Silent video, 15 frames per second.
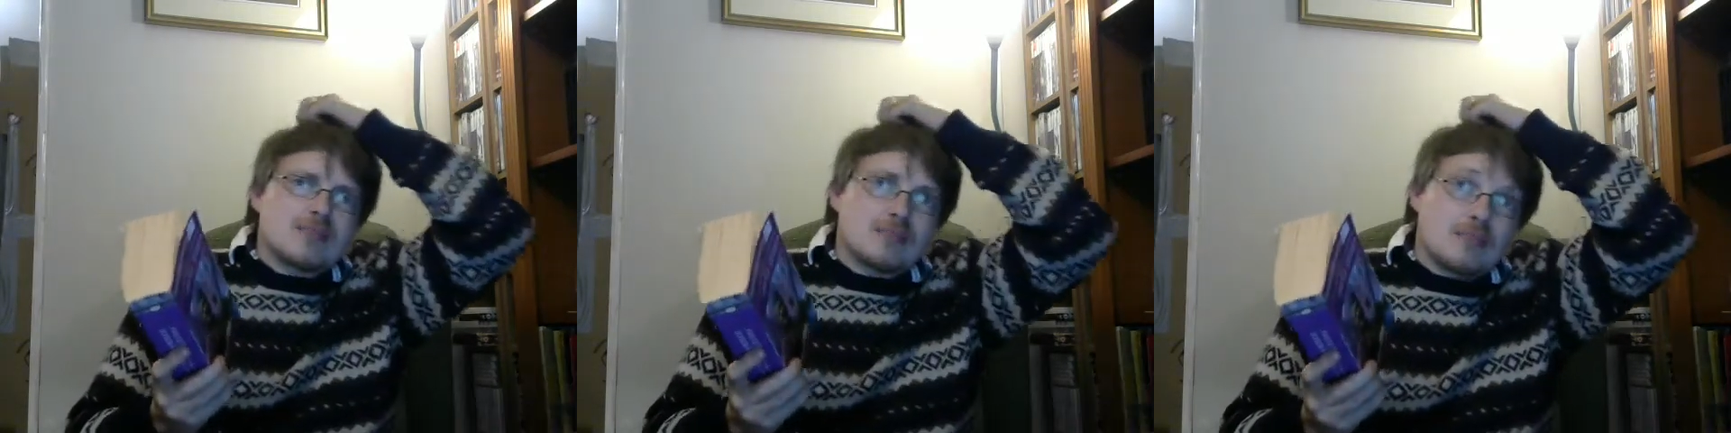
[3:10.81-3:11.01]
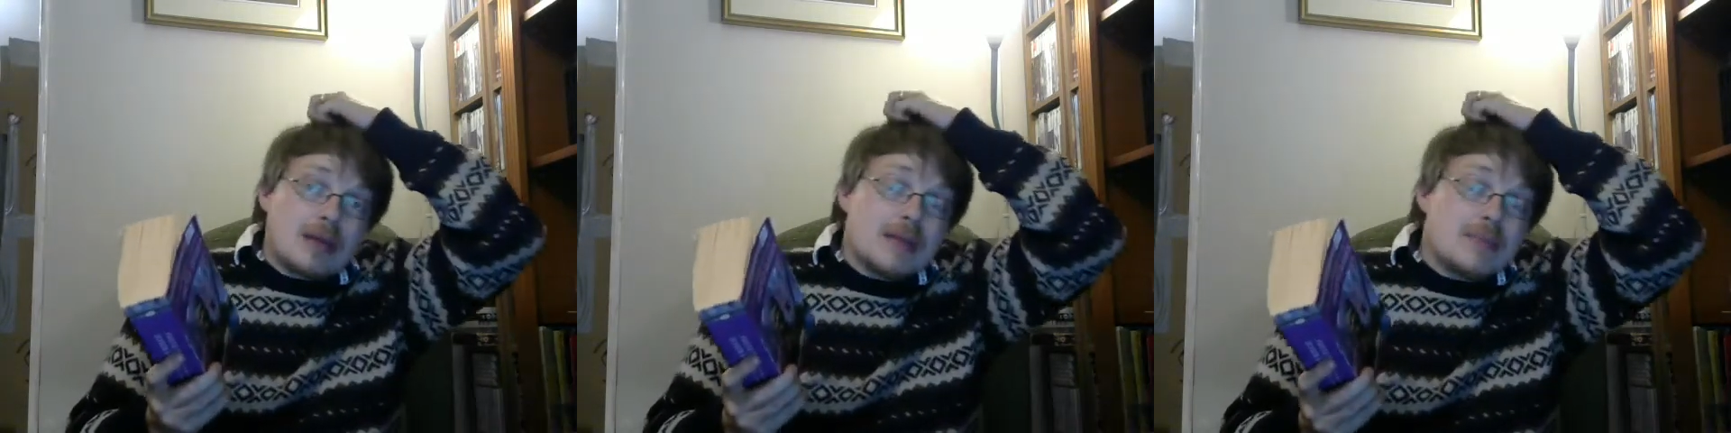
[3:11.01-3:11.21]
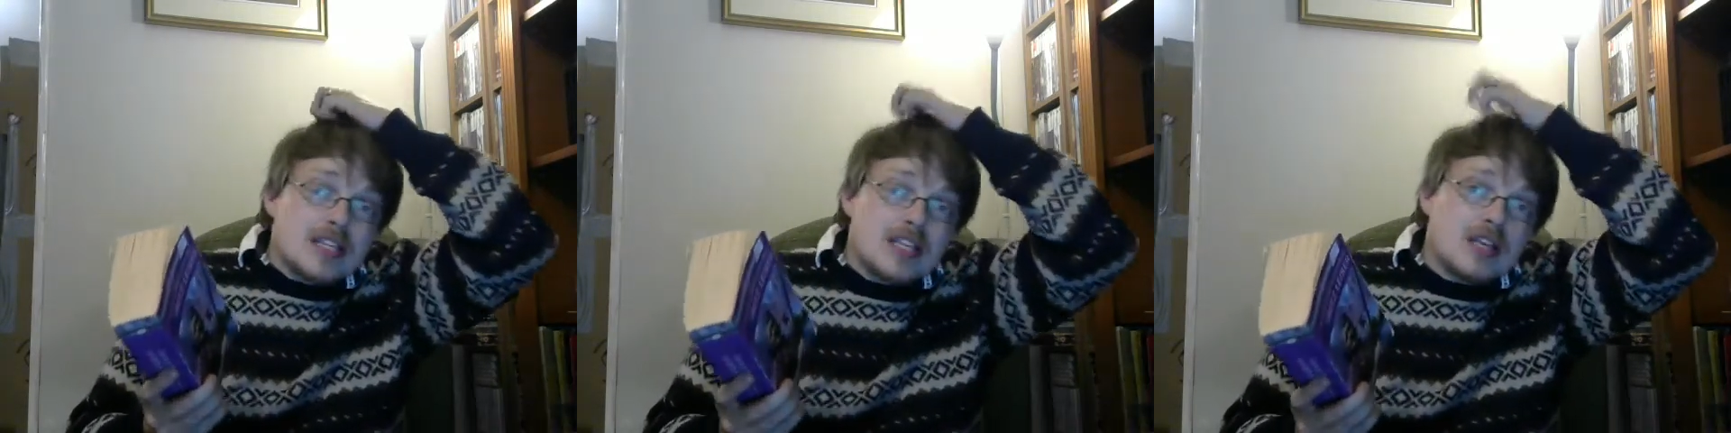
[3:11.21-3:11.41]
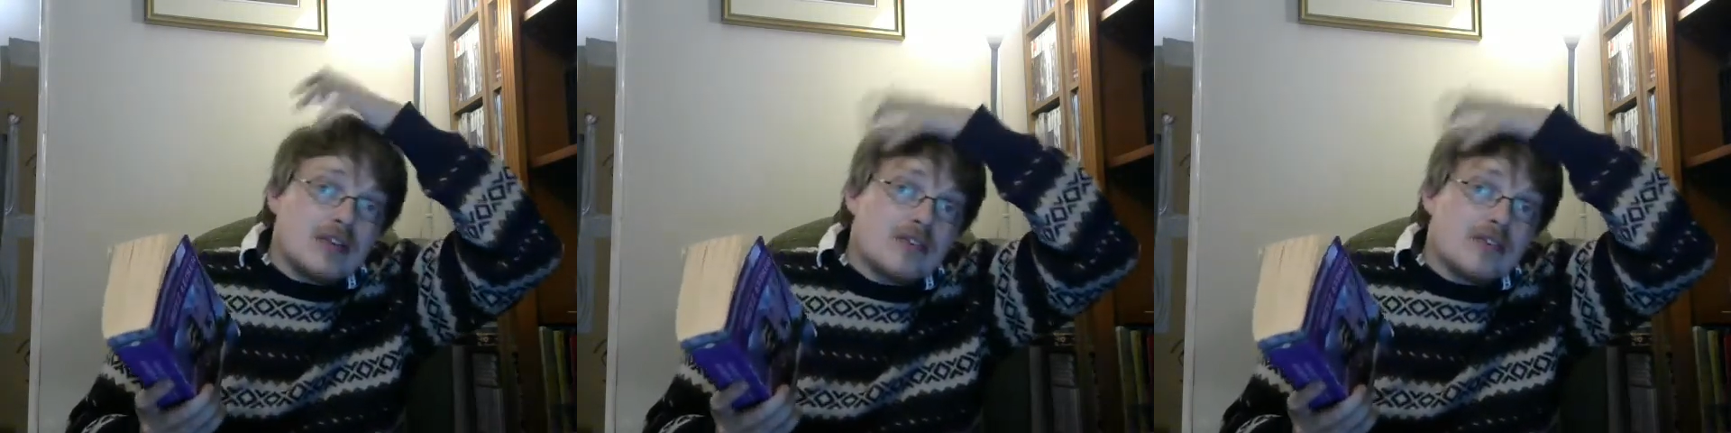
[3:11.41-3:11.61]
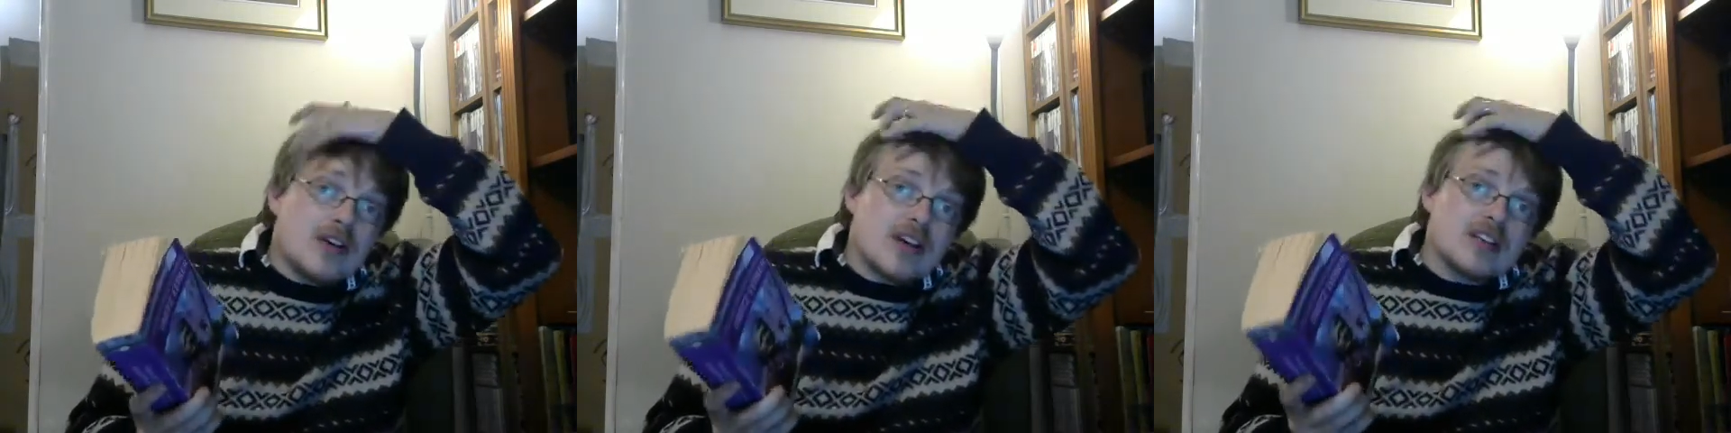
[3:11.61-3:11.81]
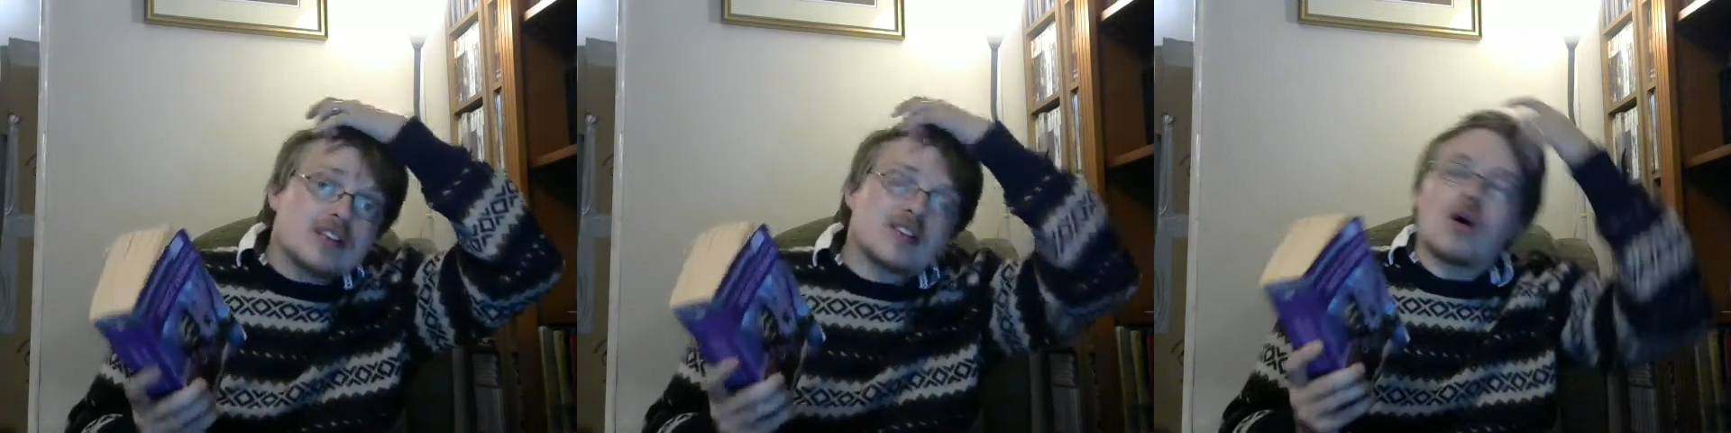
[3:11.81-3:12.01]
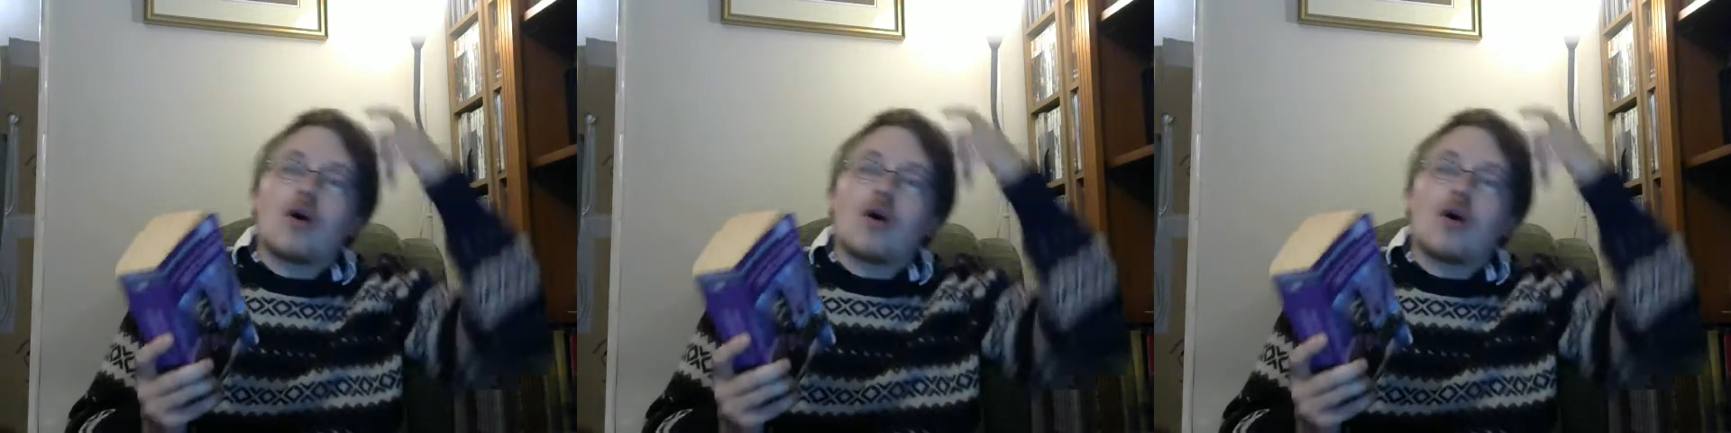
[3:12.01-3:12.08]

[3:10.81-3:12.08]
maybe the first,